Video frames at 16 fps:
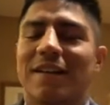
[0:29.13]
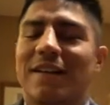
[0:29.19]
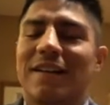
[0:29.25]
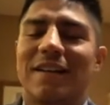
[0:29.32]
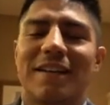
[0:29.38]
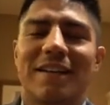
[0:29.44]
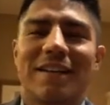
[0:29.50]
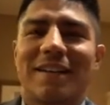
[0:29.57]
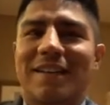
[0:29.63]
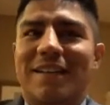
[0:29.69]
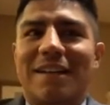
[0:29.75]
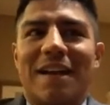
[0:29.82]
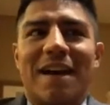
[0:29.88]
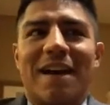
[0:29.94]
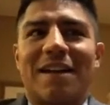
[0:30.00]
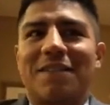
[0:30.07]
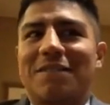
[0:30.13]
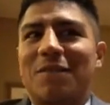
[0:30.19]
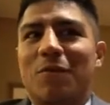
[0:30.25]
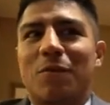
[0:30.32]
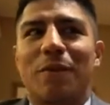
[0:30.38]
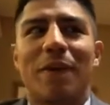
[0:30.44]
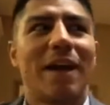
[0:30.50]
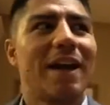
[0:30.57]
uh, a night that
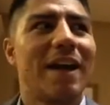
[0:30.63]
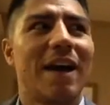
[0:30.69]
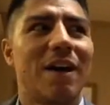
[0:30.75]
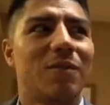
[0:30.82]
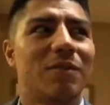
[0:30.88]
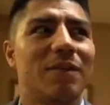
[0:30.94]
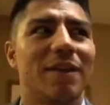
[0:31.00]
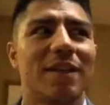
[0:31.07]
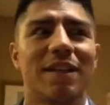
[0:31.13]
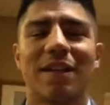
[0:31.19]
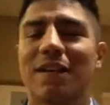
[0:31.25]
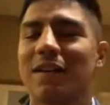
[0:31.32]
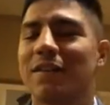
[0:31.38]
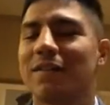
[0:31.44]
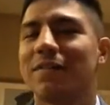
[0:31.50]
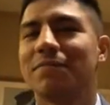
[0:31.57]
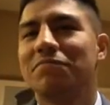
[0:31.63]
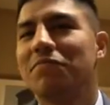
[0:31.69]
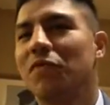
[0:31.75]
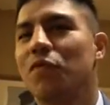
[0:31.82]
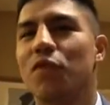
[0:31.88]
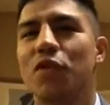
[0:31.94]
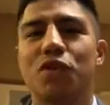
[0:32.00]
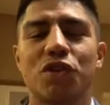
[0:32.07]
we hang out with. Uh,
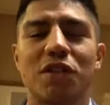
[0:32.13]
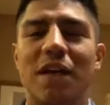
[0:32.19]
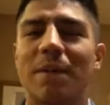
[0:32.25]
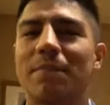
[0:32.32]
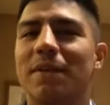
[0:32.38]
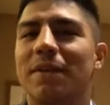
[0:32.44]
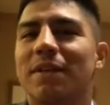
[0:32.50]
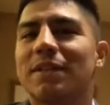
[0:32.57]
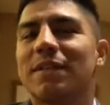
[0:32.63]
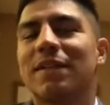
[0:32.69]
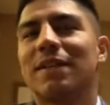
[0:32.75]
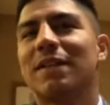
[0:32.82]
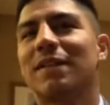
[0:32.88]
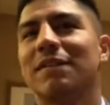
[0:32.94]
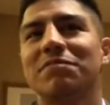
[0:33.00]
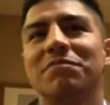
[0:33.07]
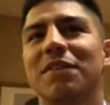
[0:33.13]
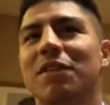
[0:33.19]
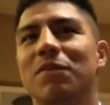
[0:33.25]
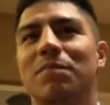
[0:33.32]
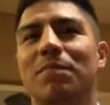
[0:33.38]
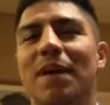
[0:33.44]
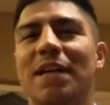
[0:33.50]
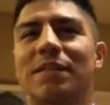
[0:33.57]
Future champions and, you know,
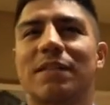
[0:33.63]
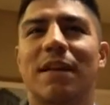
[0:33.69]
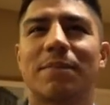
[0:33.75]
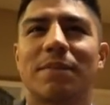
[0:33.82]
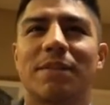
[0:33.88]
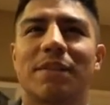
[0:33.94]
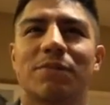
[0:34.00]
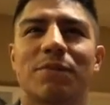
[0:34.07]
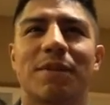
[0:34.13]
past champions as